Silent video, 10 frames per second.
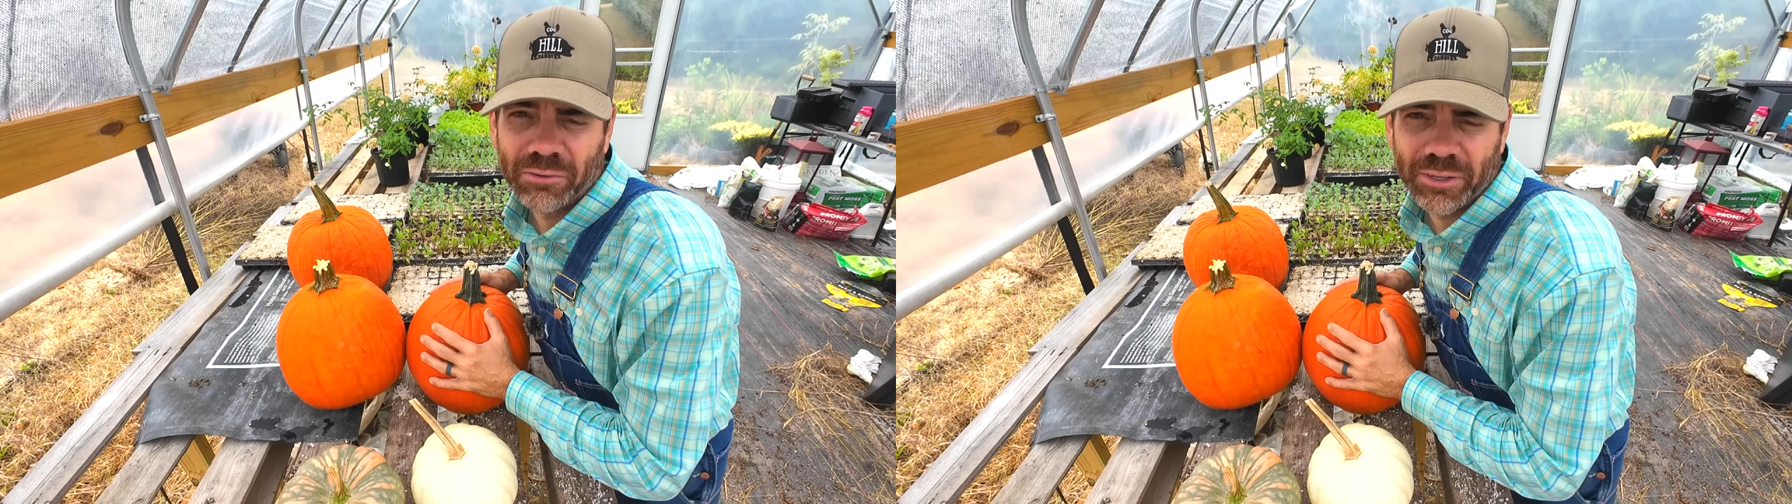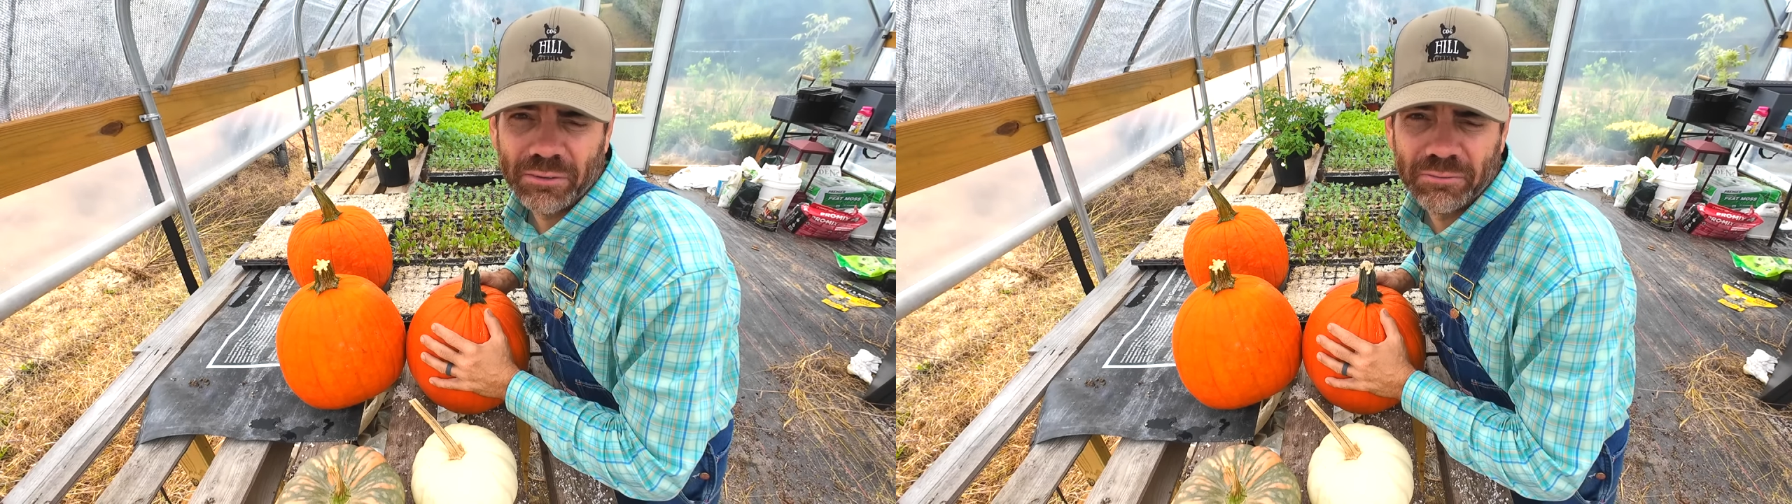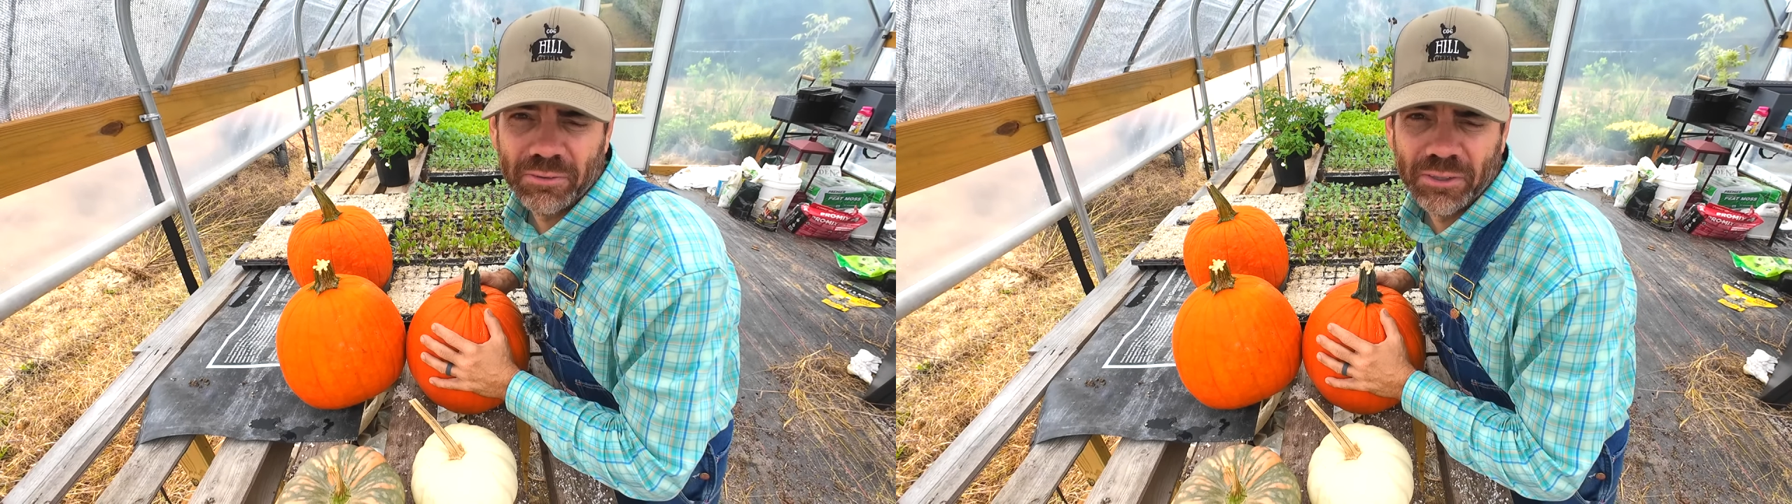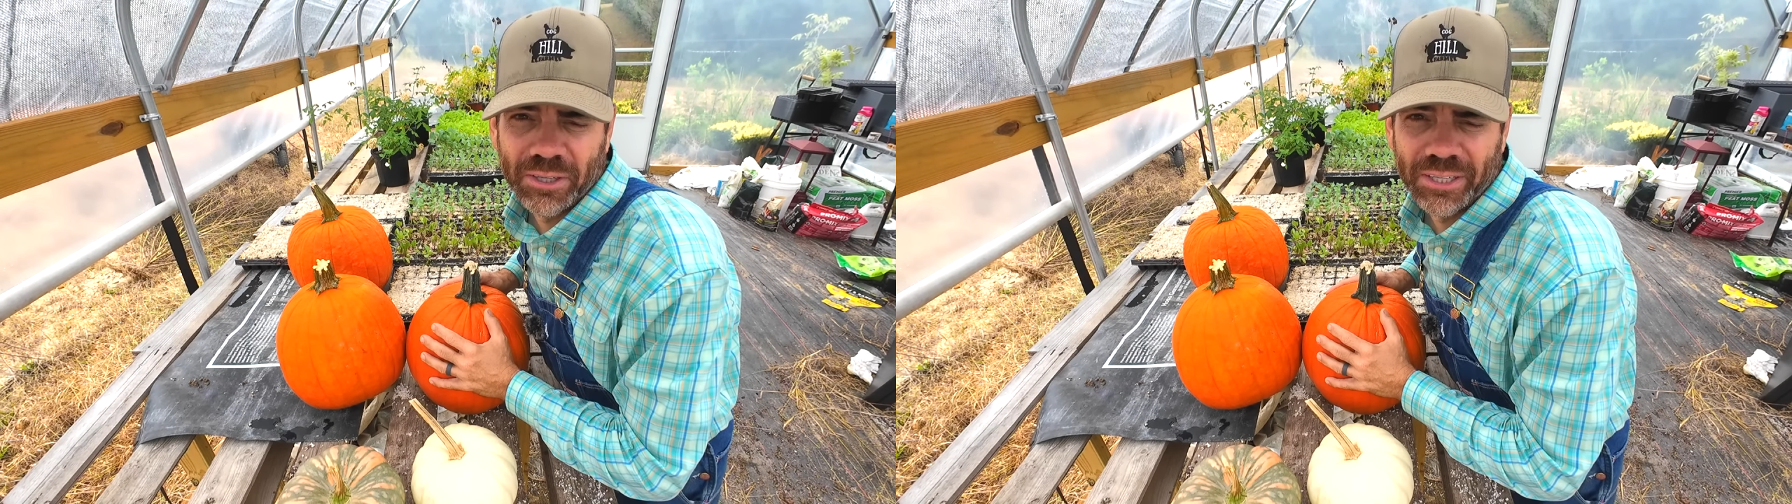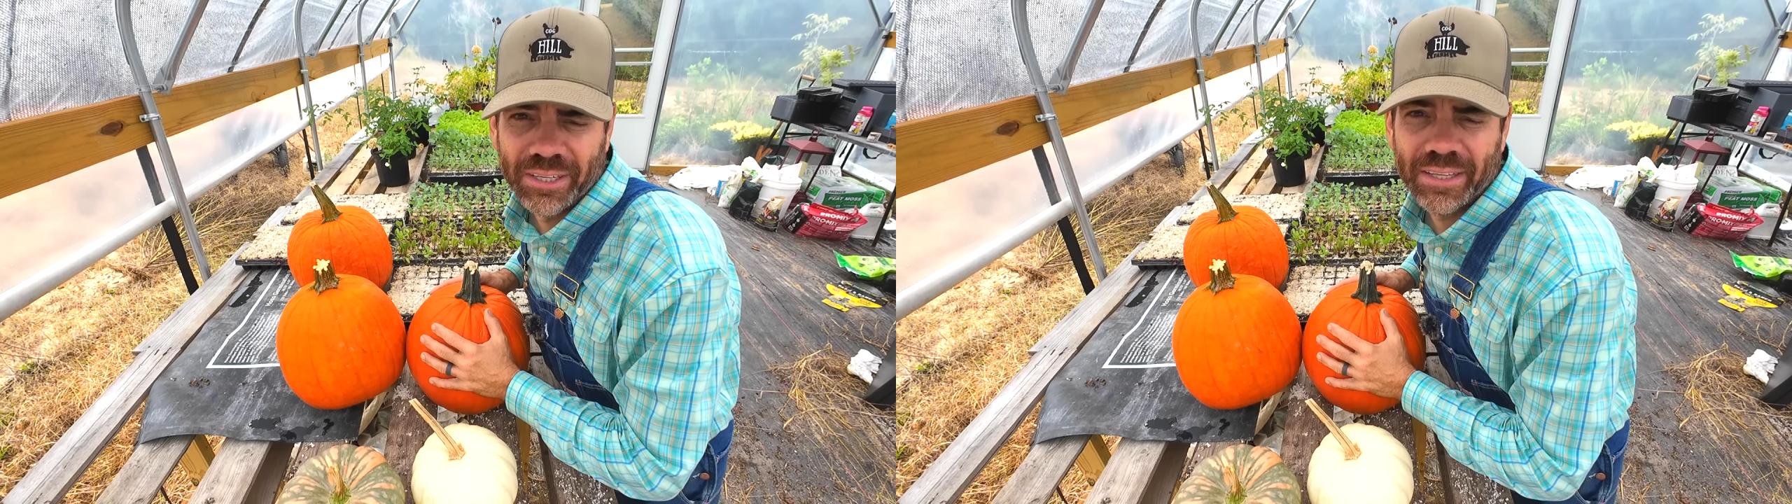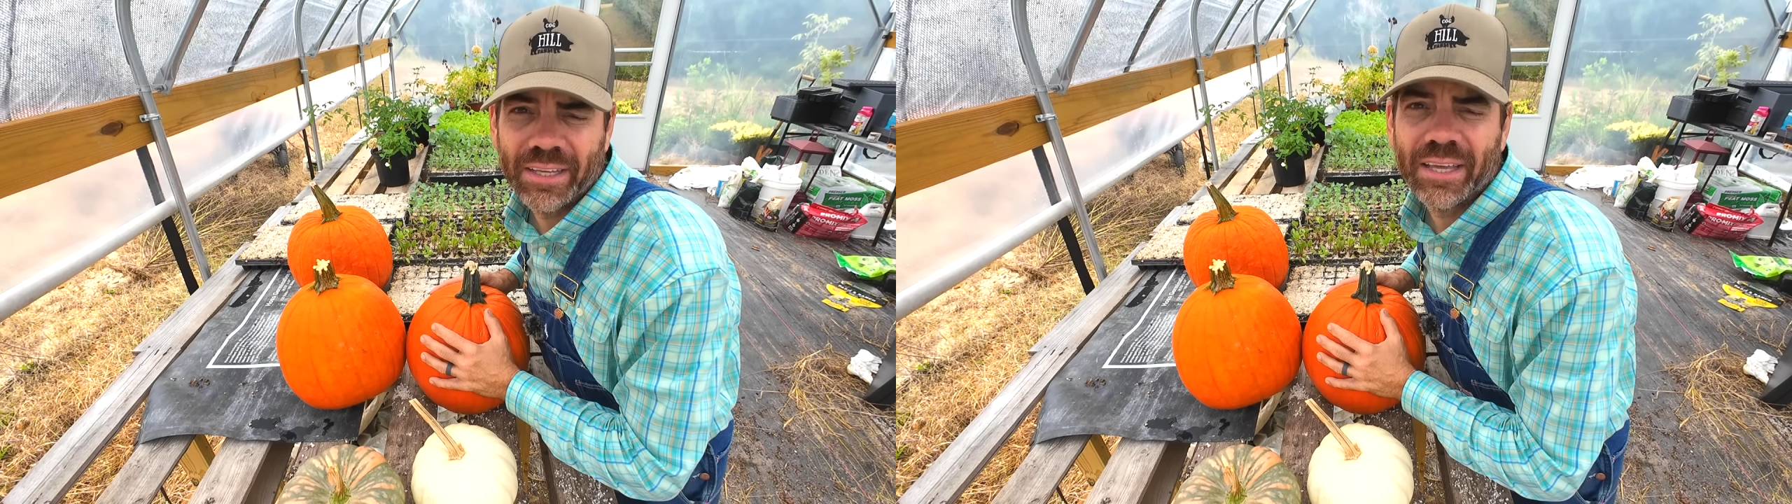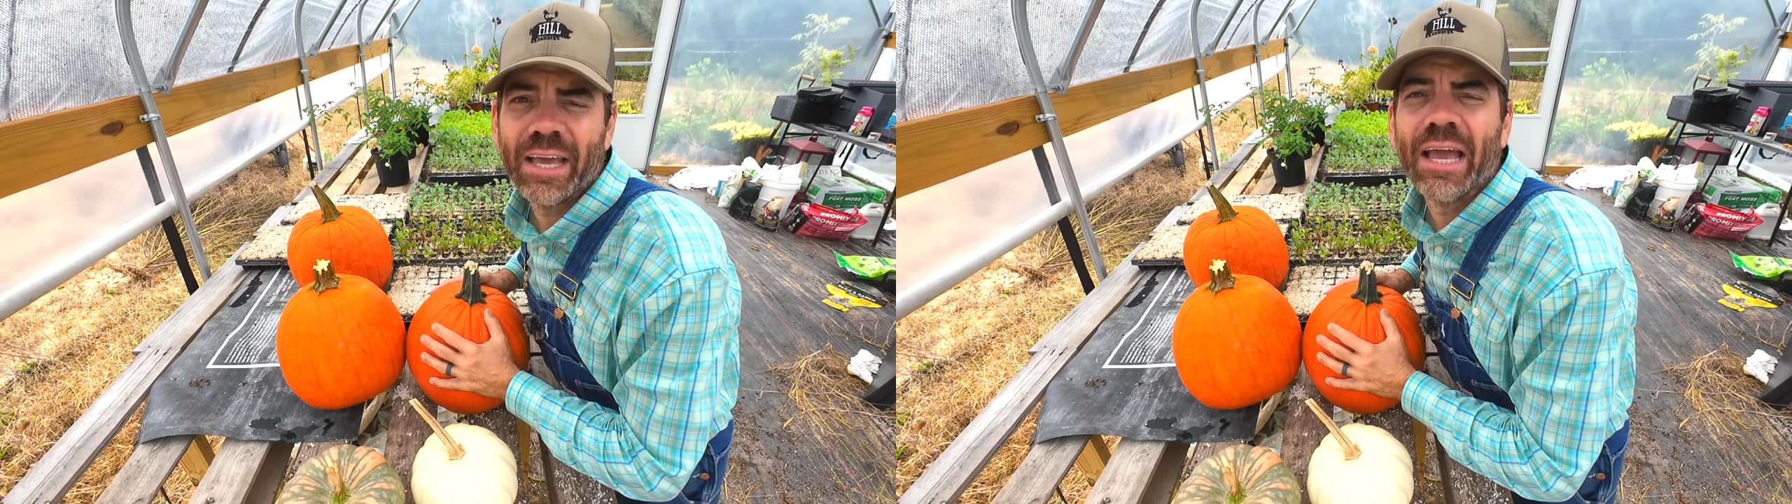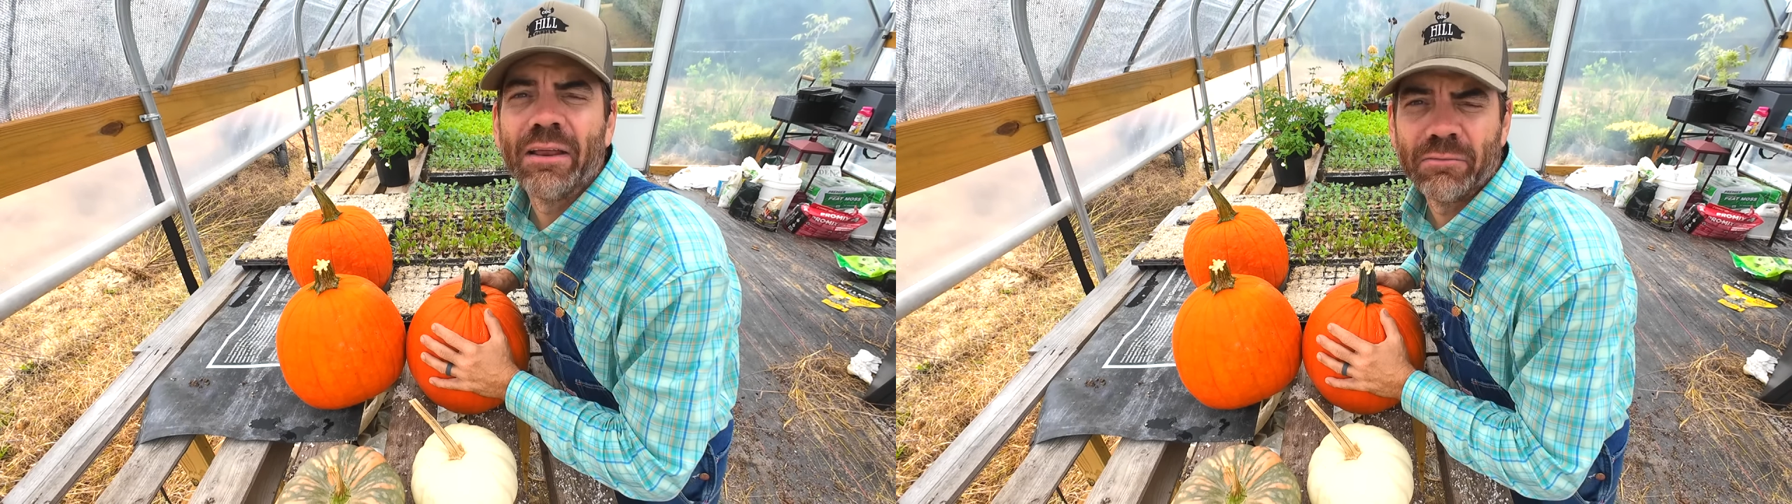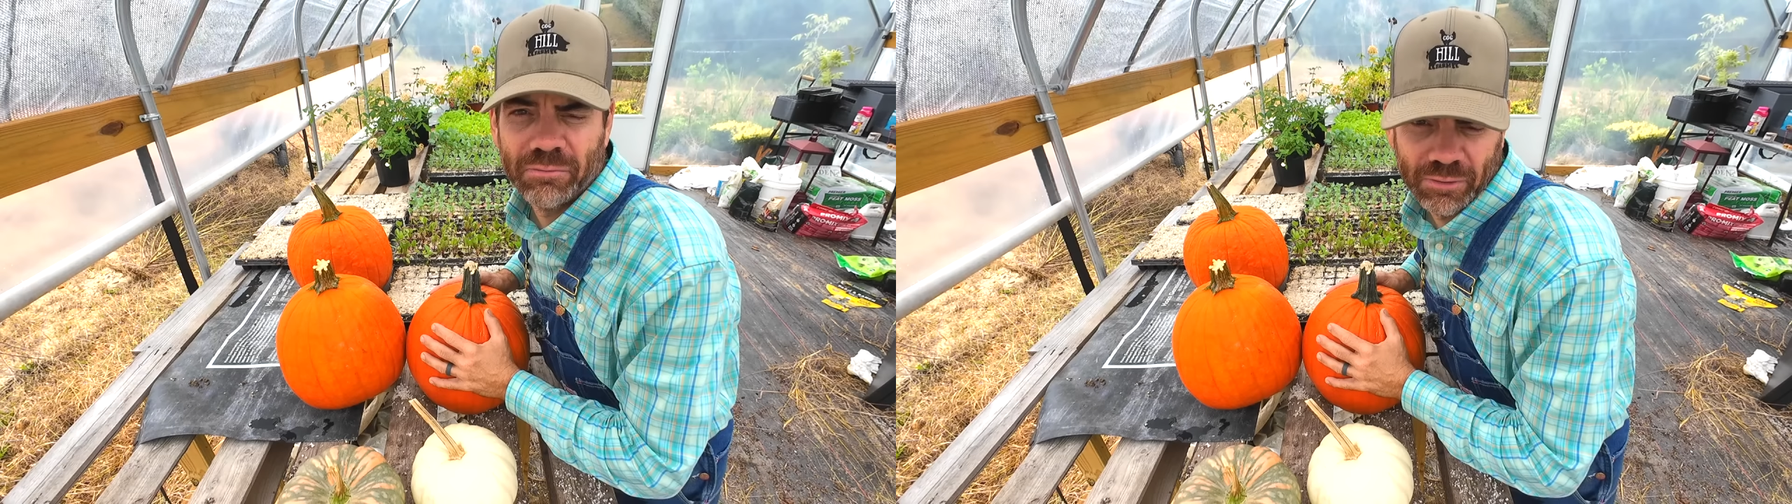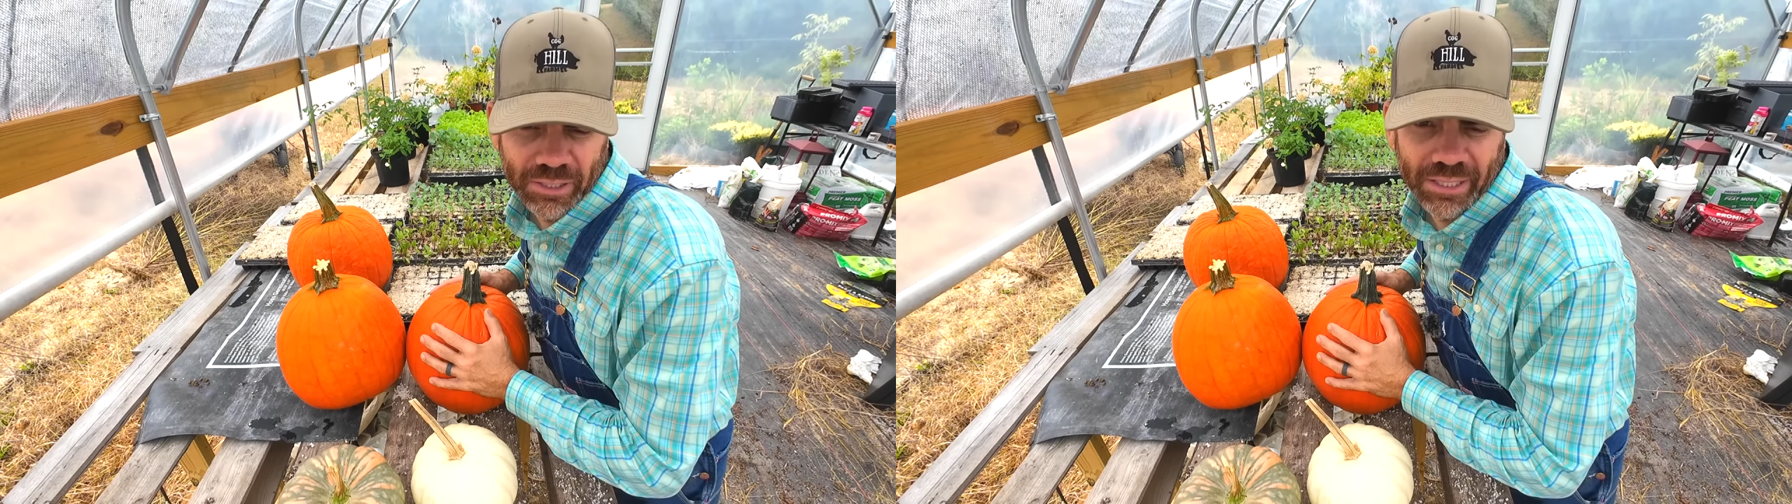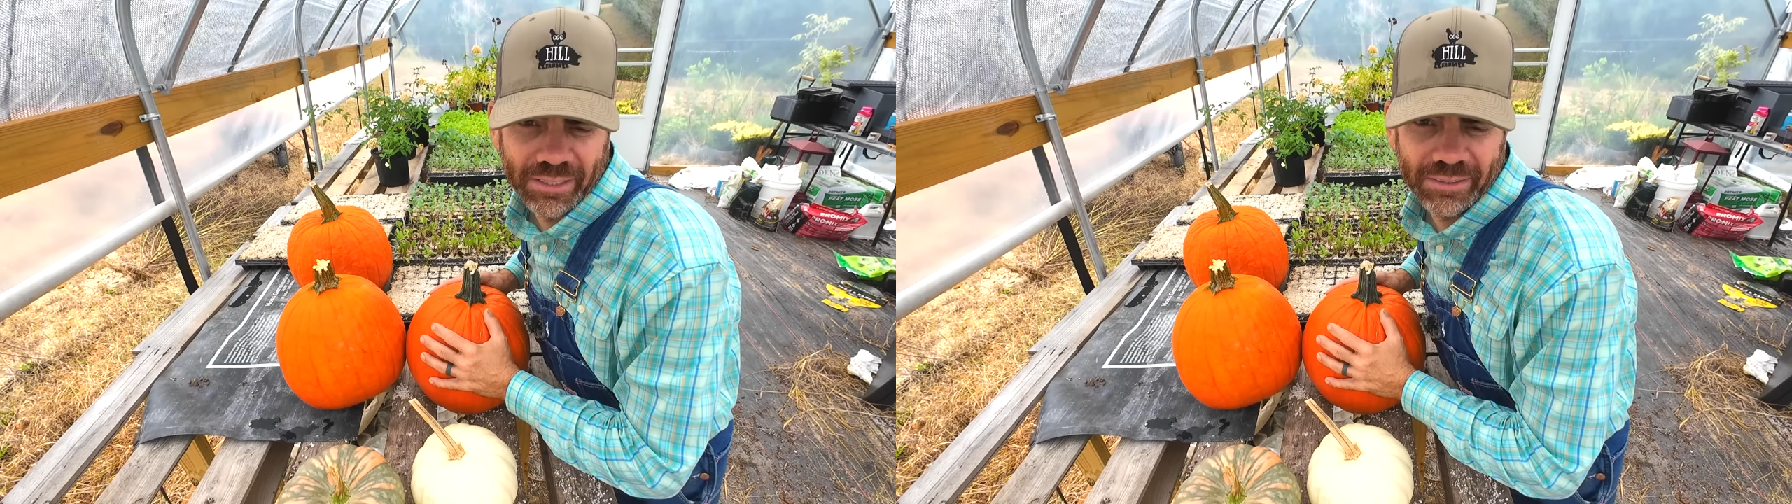really fun and funny.